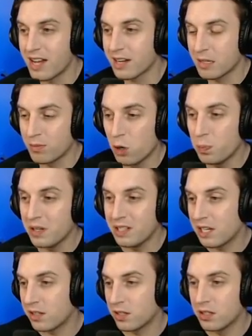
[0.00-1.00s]
not come open,
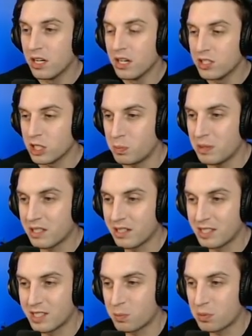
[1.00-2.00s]
either just
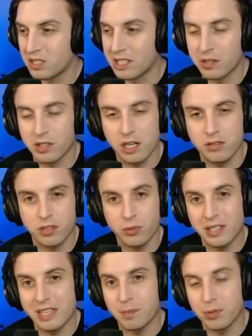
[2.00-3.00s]
because it's a particular cover
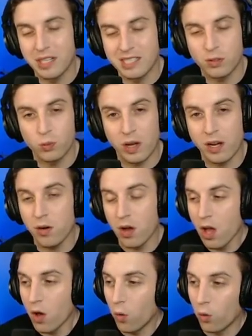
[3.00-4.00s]
3 that plays it well,
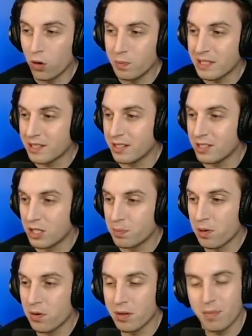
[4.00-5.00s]
or because your
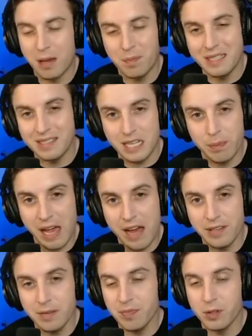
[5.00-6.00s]
opponent might be deep
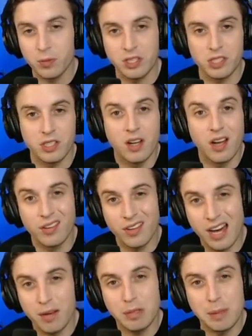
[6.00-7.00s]
having, which a
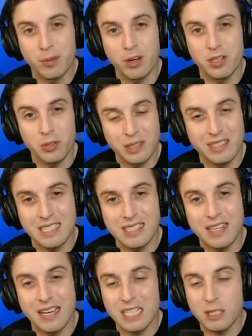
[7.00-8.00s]
lot of people are doing these
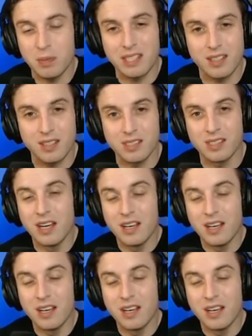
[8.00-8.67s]
days because